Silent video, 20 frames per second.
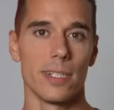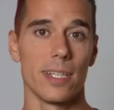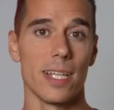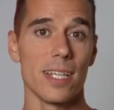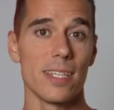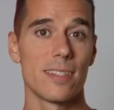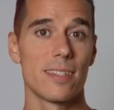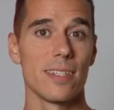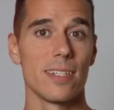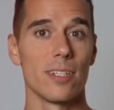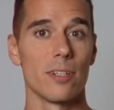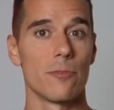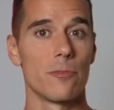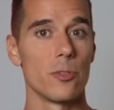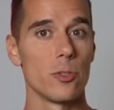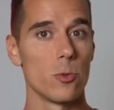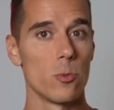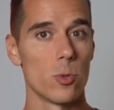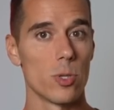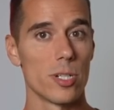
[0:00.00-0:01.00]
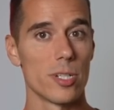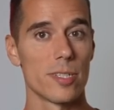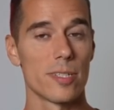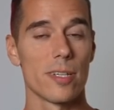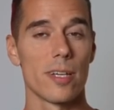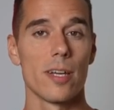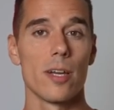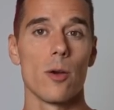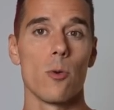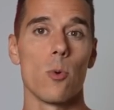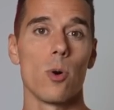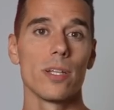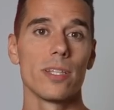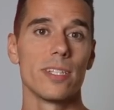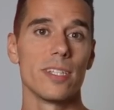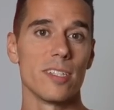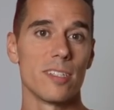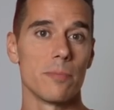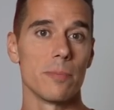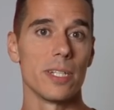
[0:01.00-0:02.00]
Let's see in a few words what
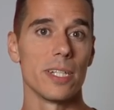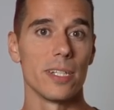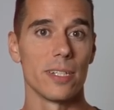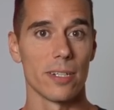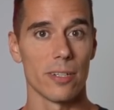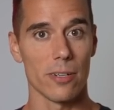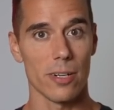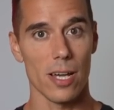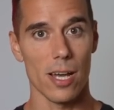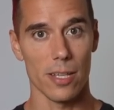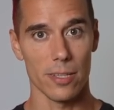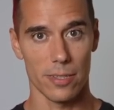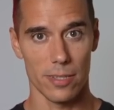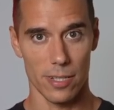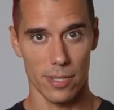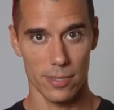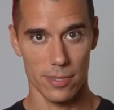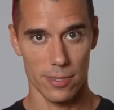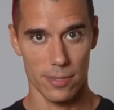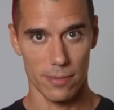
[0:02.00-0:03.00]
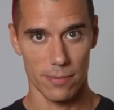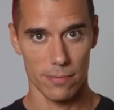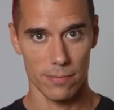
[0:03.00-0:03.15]
these mean in our context.